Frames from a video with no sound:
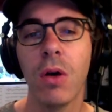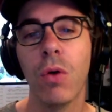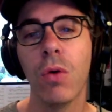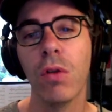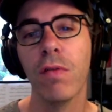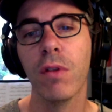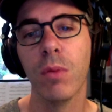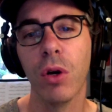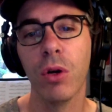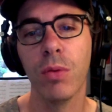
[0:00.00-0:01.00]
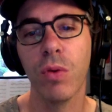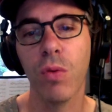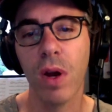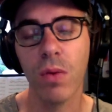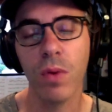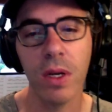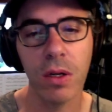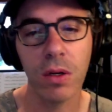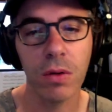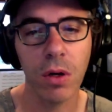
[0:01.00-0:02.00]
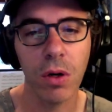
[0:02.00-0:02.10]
All of them open one window